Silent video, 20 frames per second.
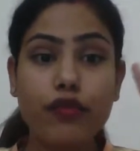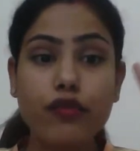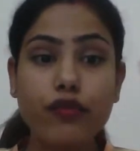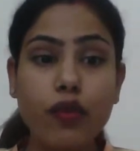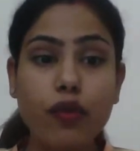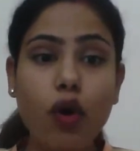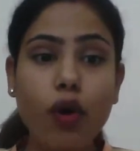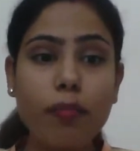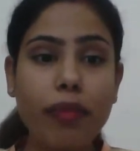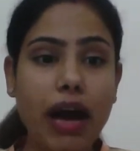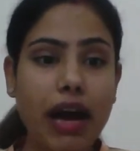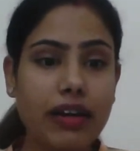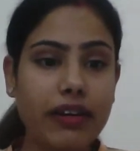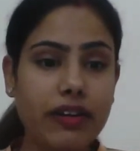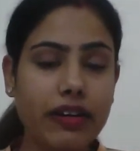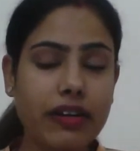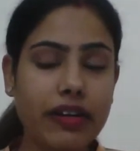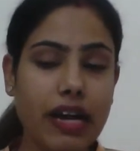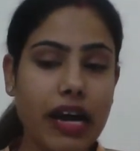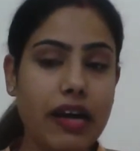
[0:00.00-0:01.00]
4
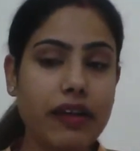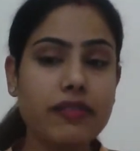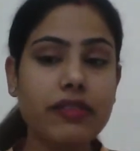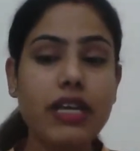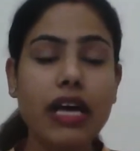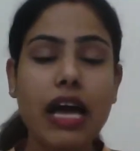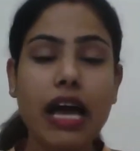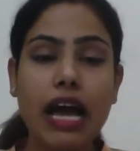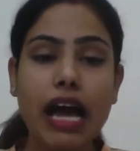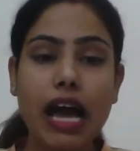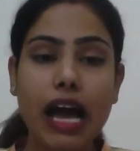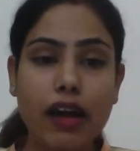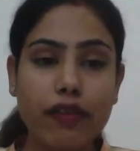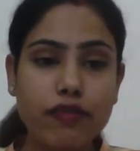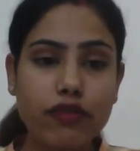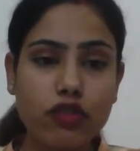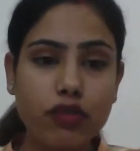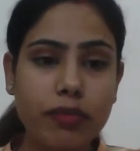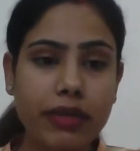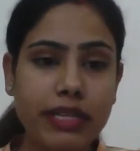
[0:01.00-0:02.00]
paragraphs
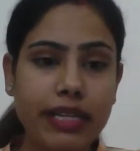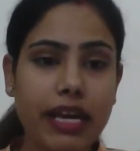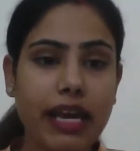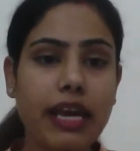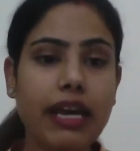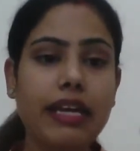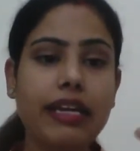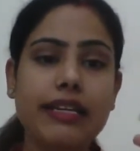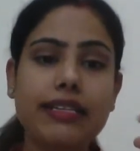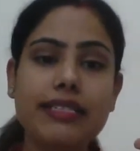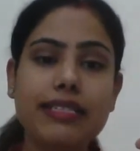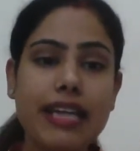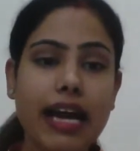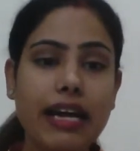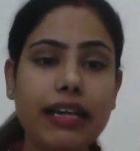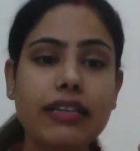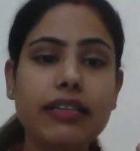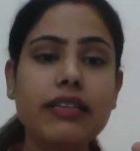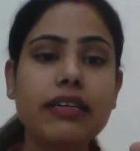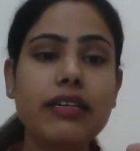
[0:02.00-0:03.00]
have to be there in a
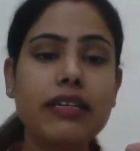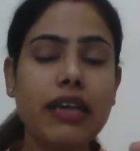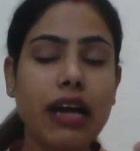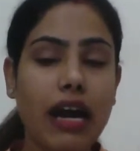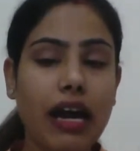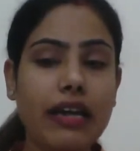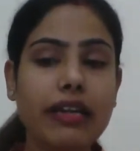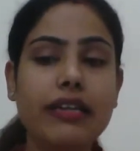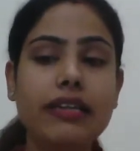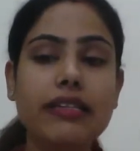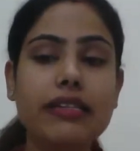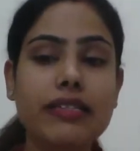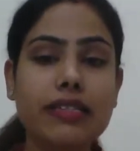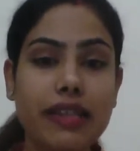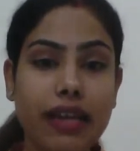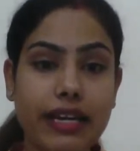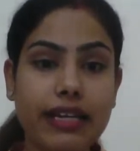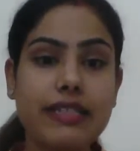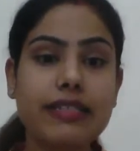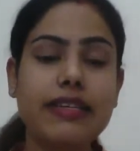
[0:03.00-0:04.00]
standard IELTS
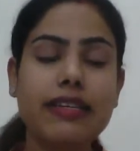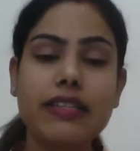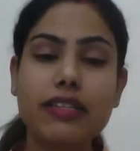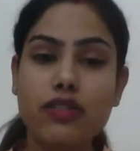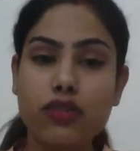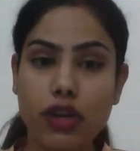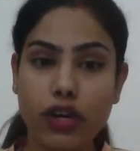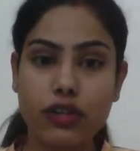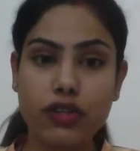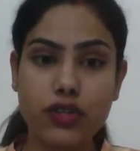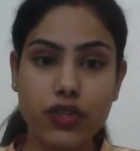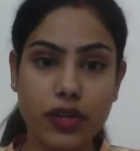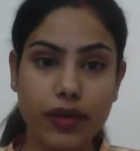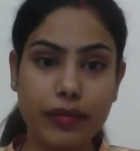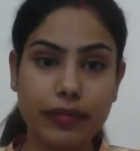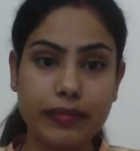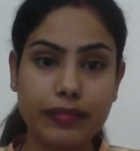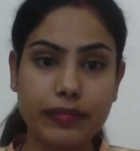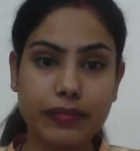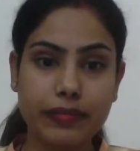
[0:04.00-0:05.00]
writing structure.
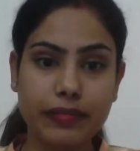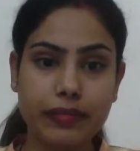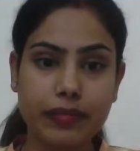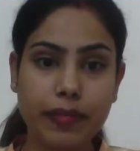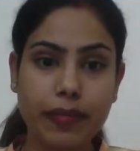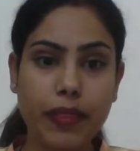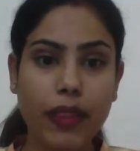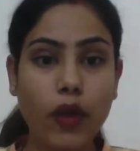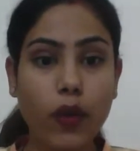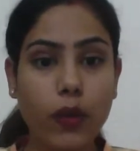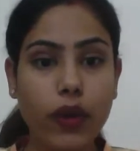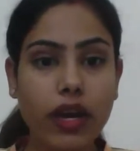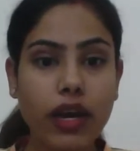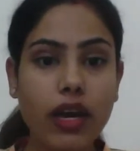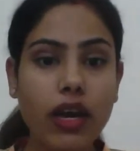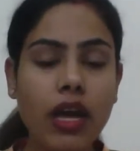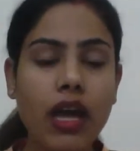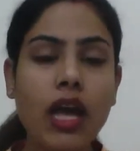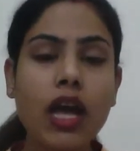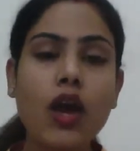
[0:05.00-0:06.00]

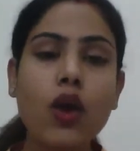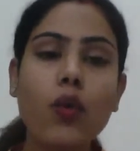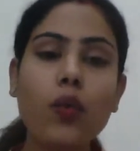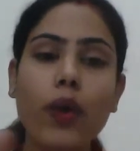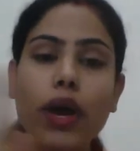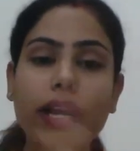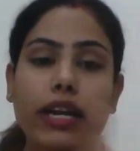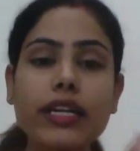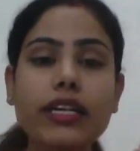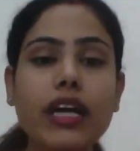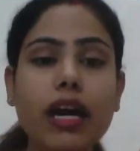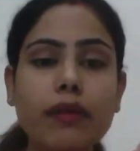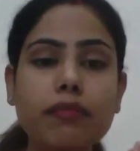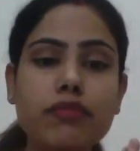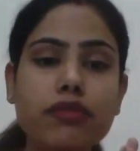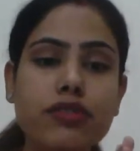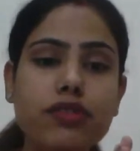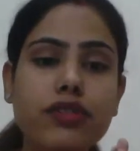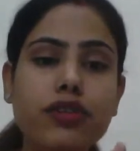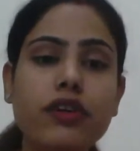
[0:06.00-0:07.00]
Okay. When it
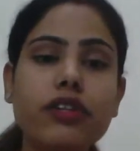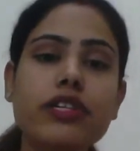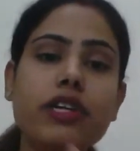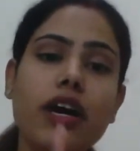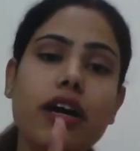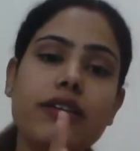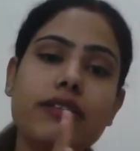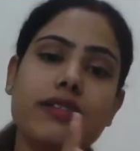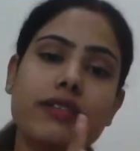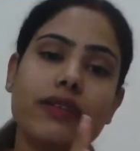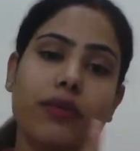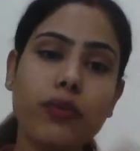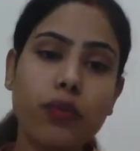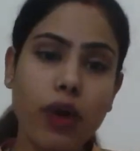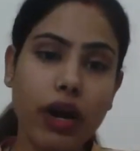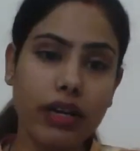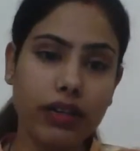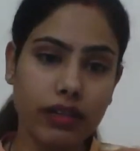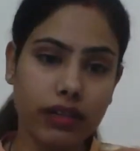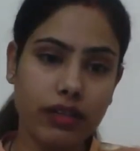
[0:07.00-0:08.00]
comes to your task
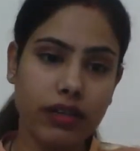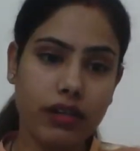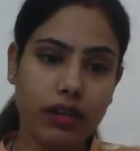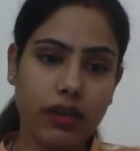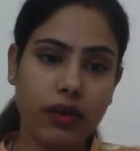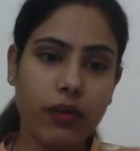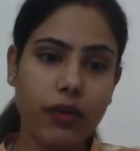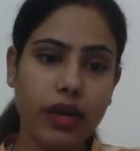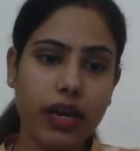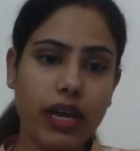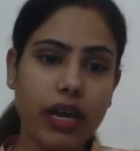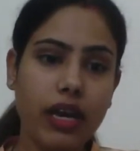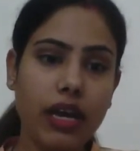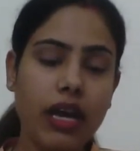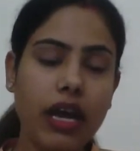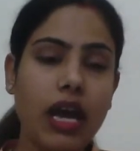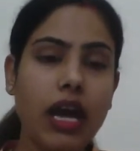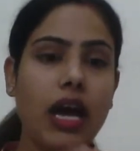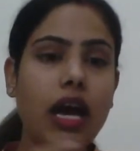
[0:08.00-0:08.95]
one, okay,